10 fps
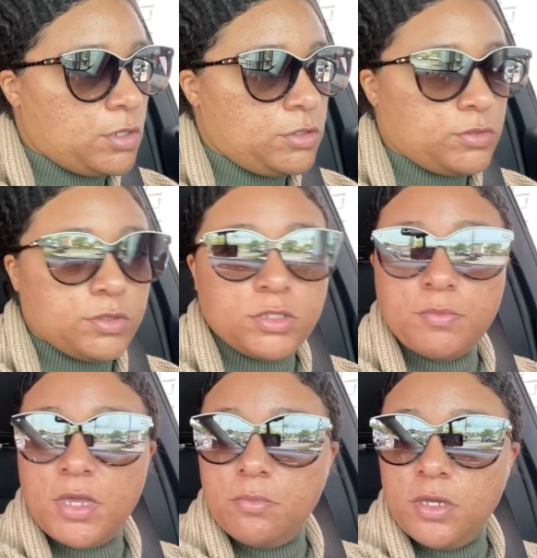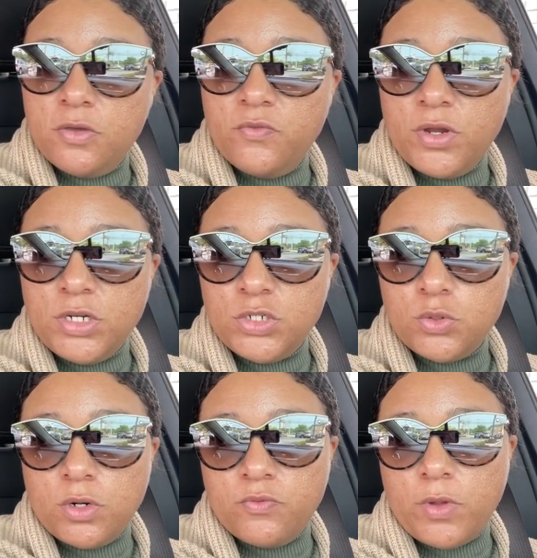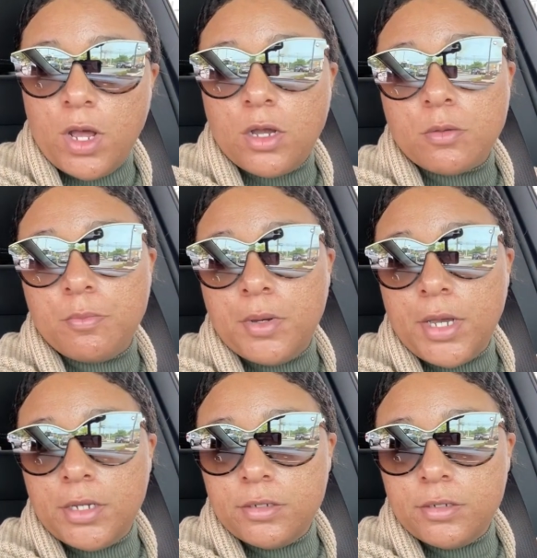So this may be a very short vlog, but